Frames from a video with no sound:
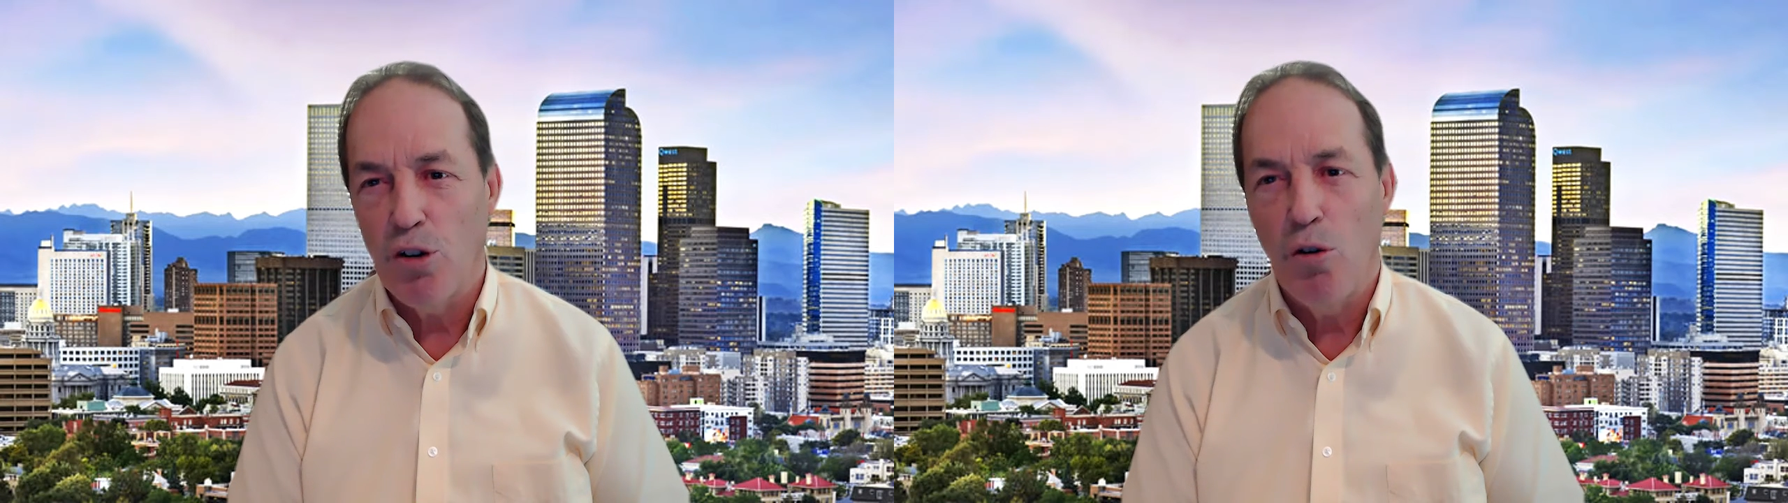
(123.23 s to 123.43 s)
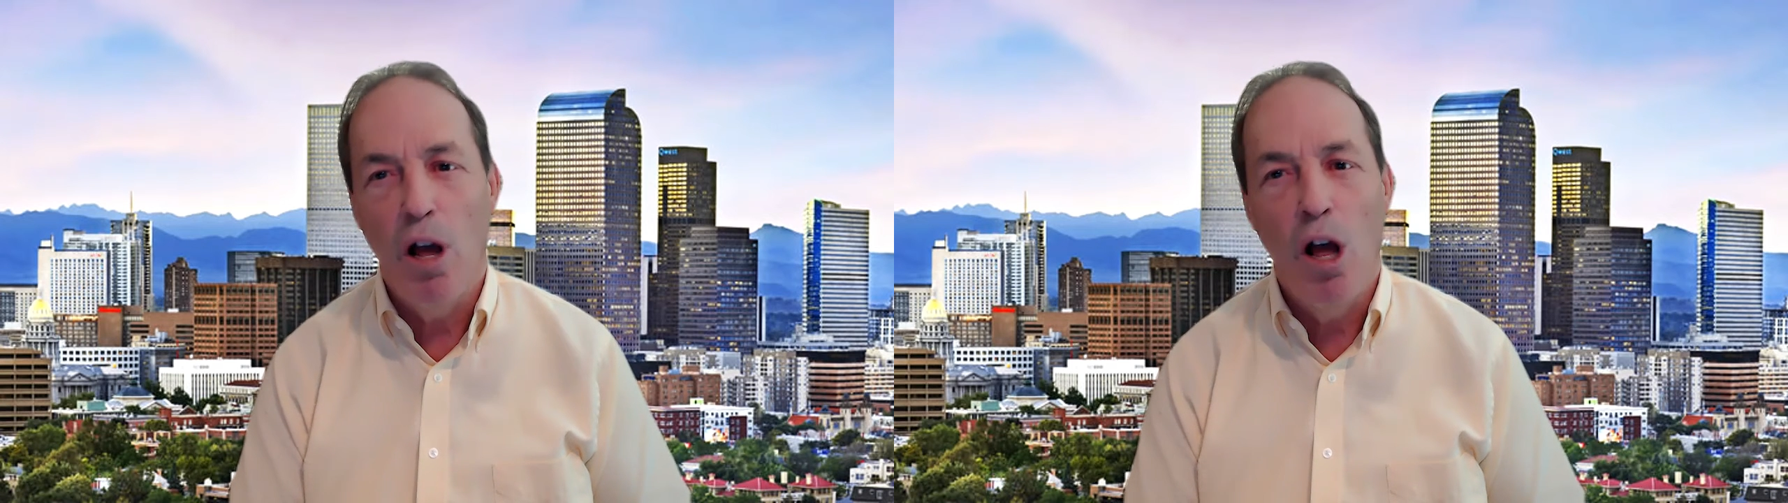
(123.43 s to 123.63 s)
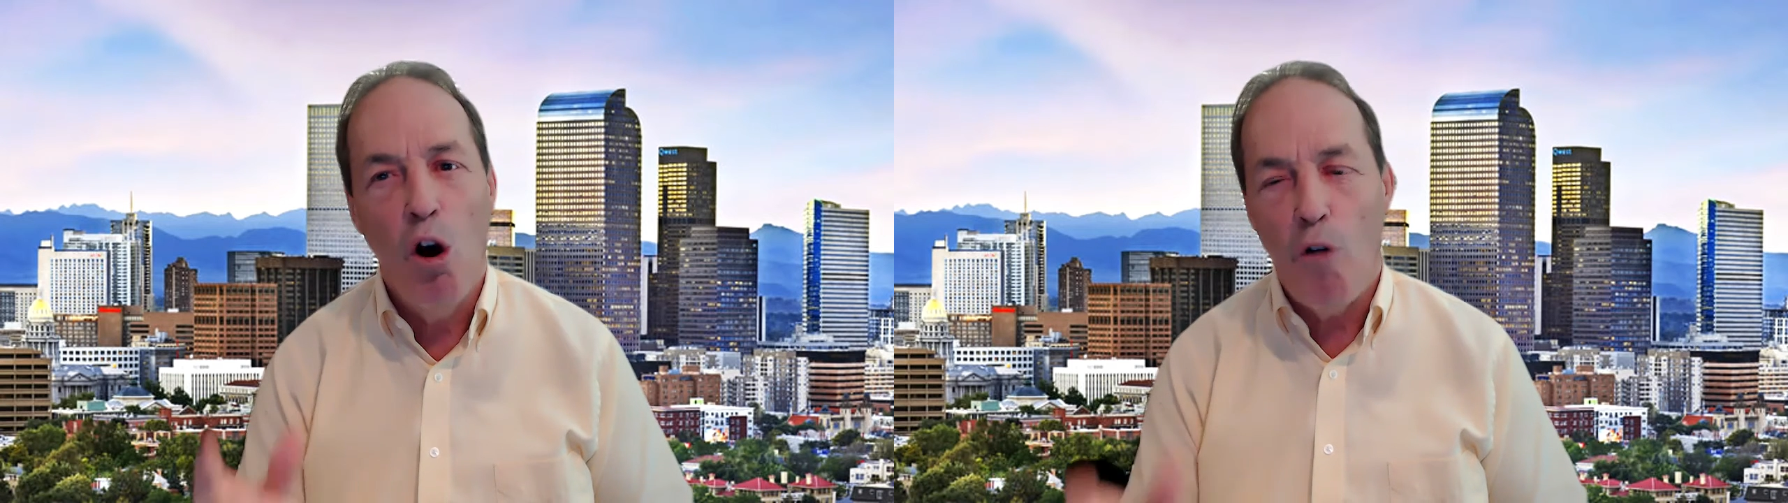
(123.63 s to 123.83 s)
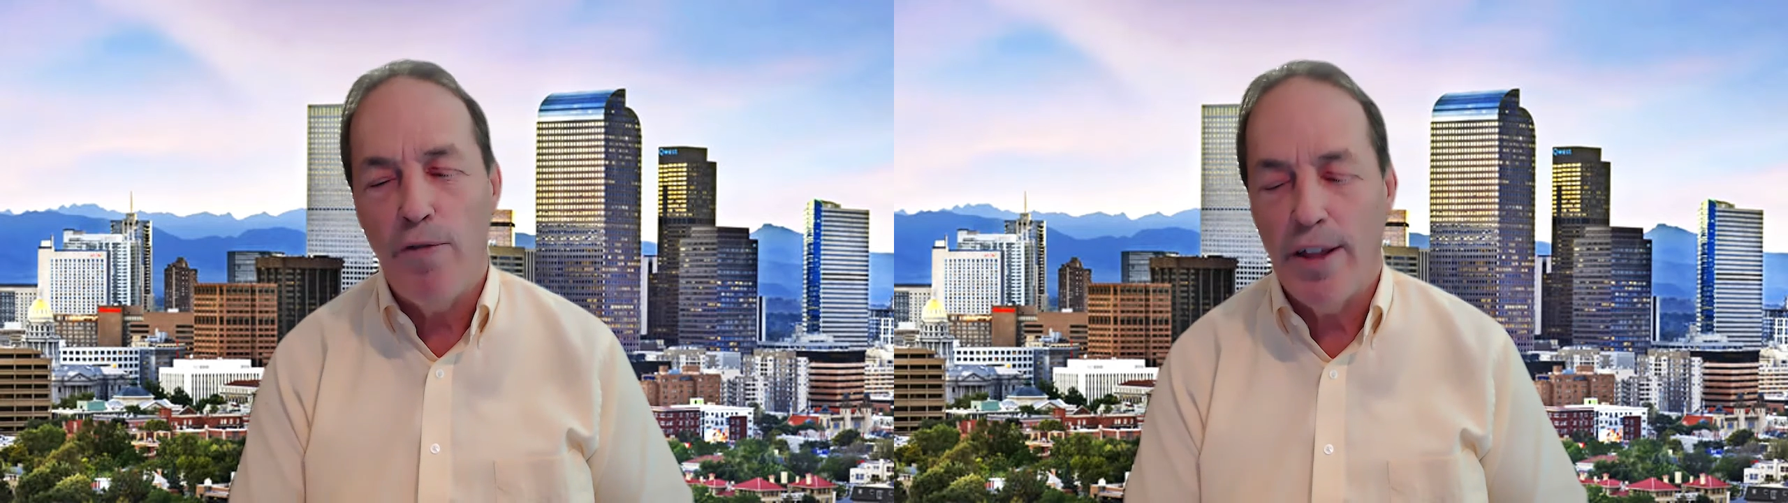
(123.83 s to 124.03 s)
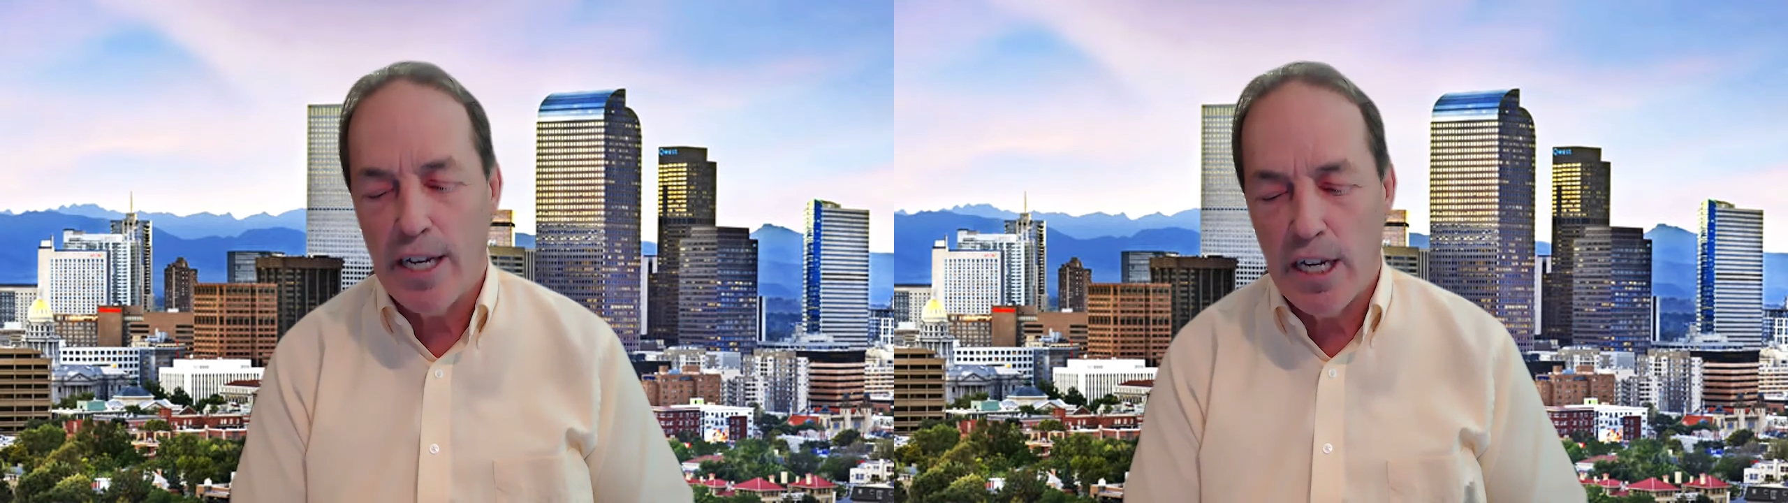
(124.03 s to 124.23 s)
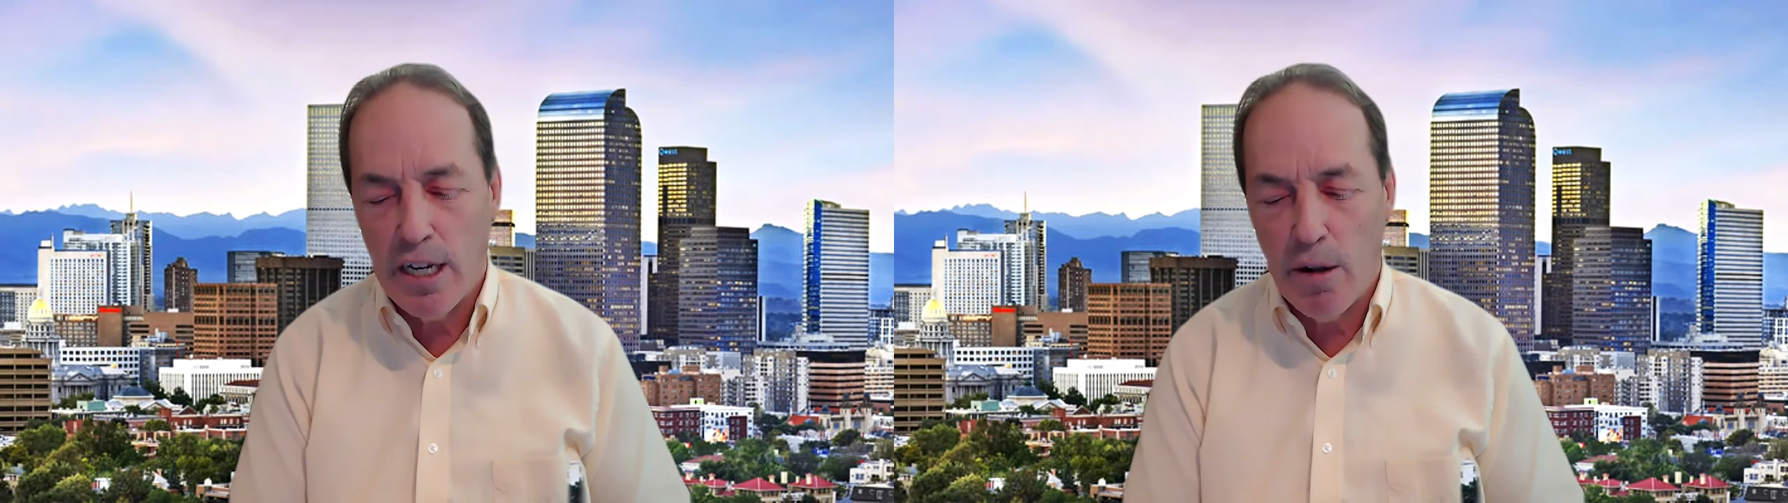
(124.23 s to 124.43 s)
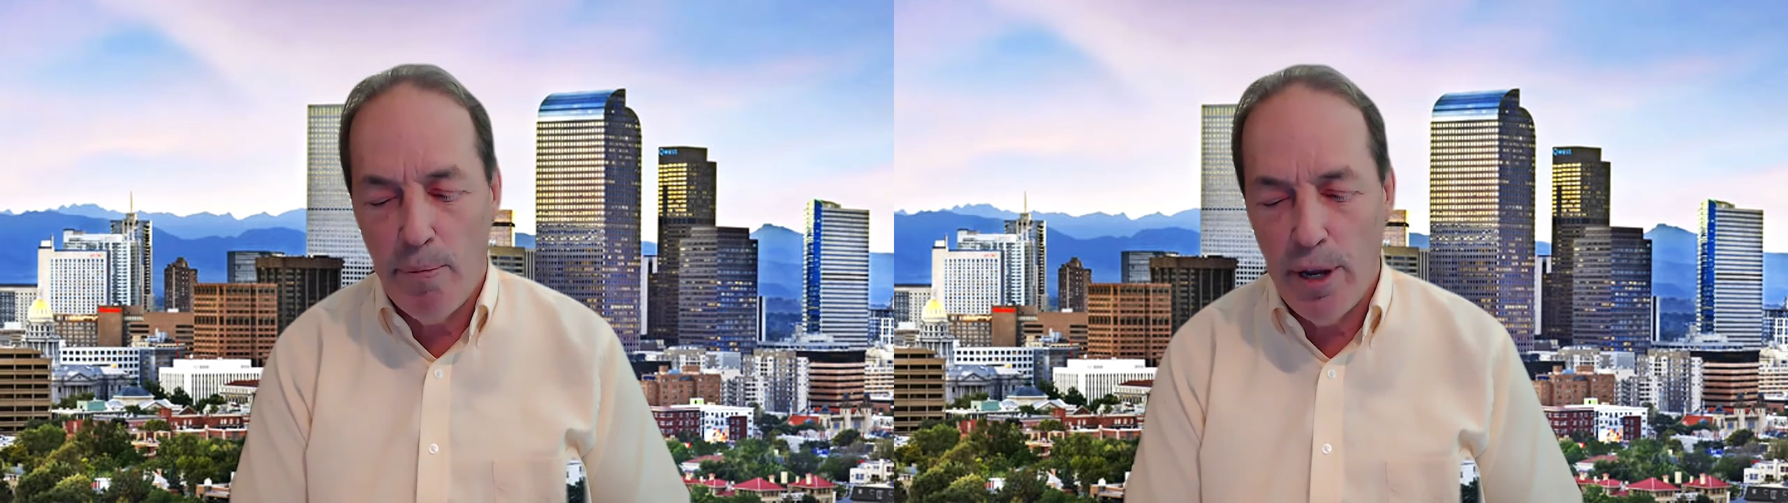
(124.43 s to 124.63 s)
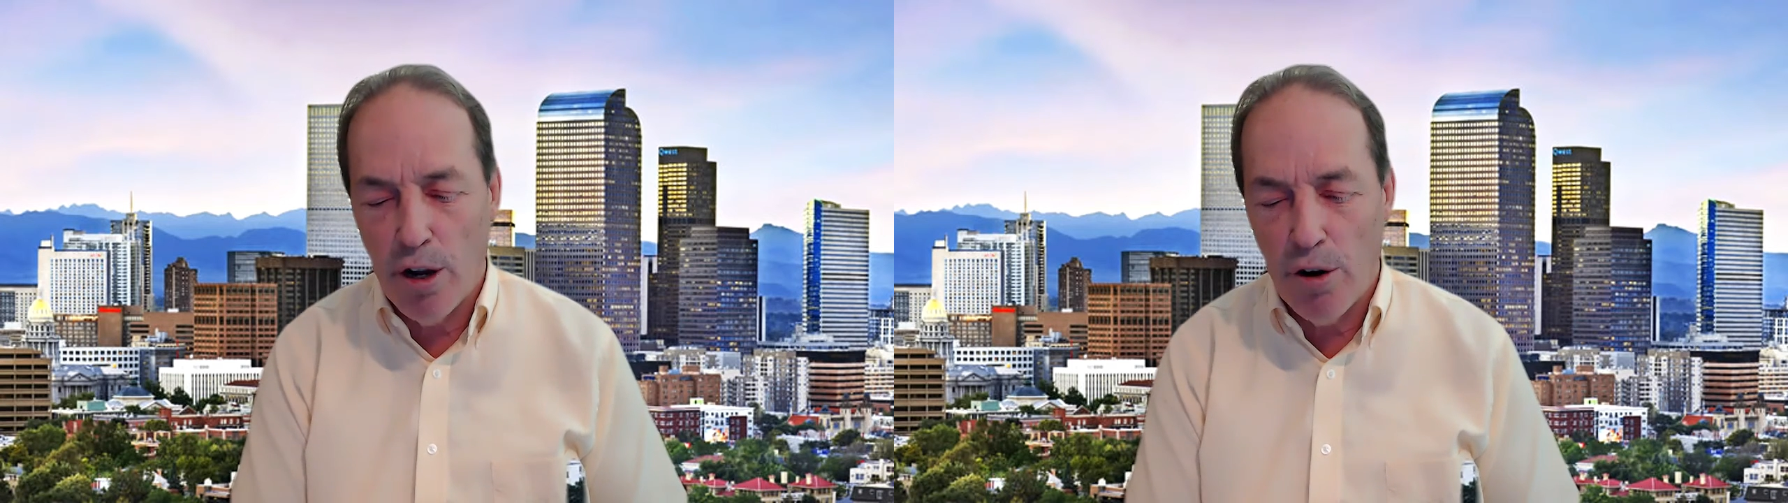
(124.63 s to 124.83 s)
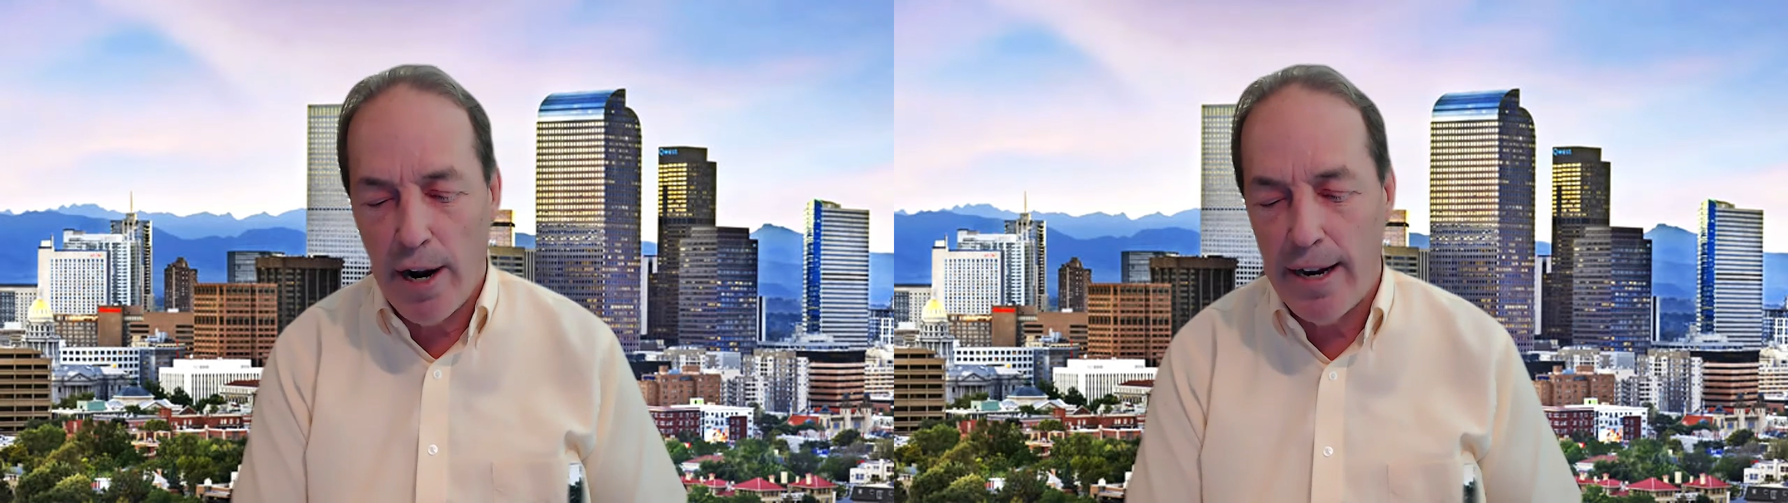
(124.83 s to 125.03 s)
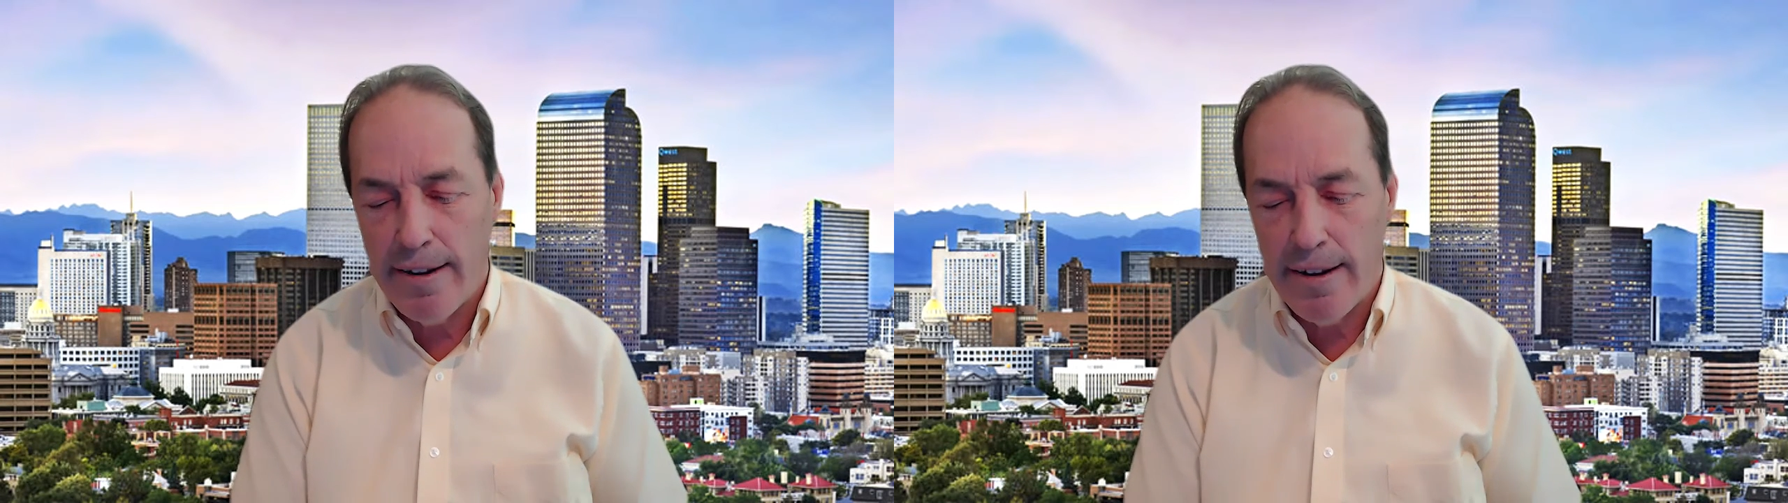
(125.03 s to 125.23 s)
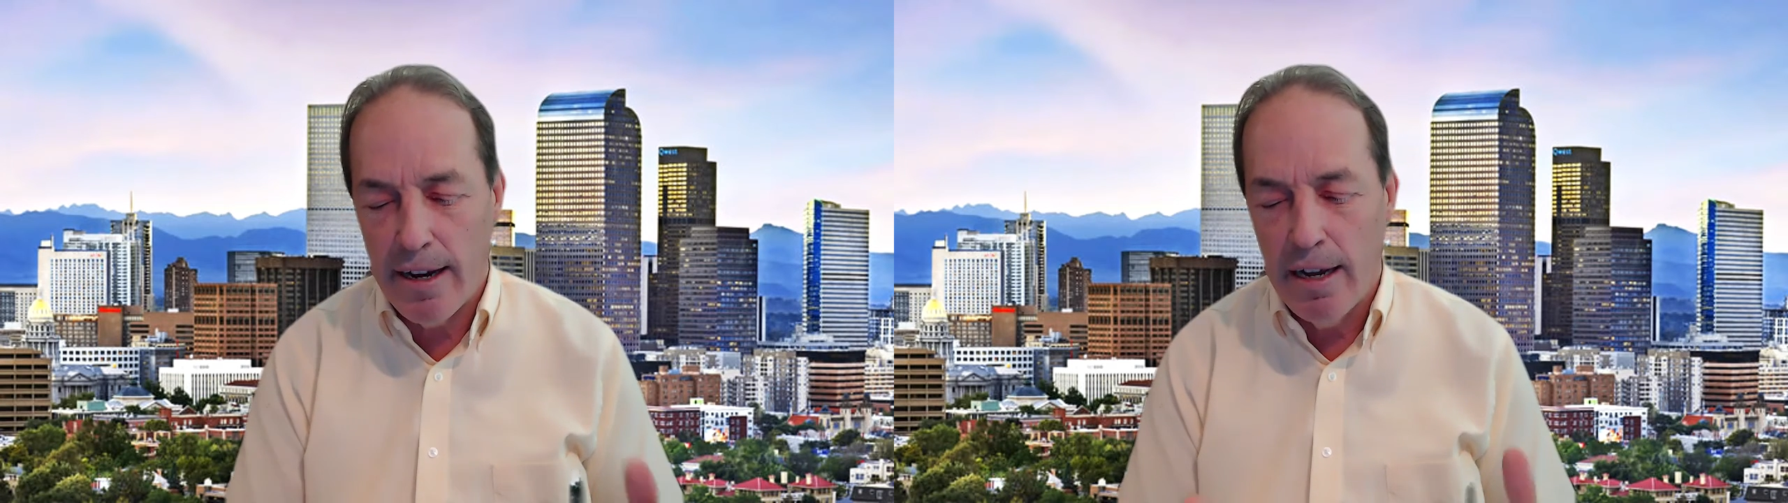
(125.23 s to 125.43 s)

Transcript: So hopefully this will be a great